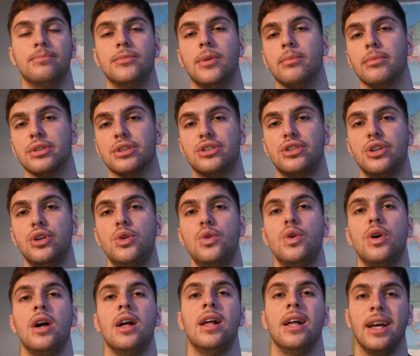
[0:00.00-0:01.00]
Number
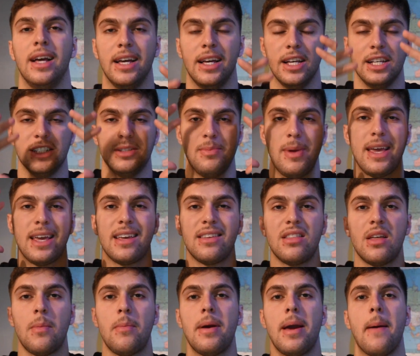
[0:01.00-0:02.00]
two is making
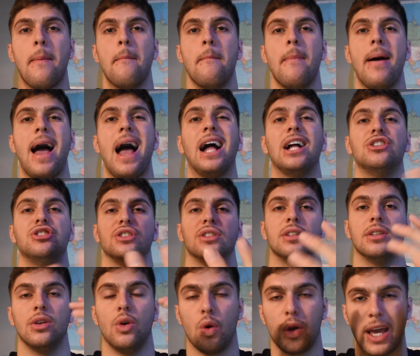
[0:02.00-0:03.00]
them
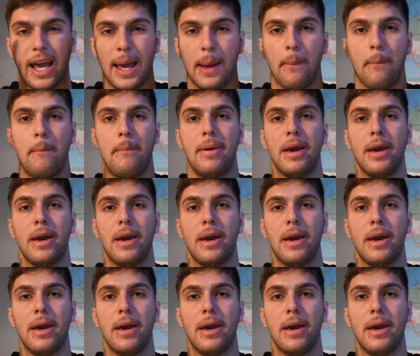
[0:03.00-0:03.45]
imagine, okay,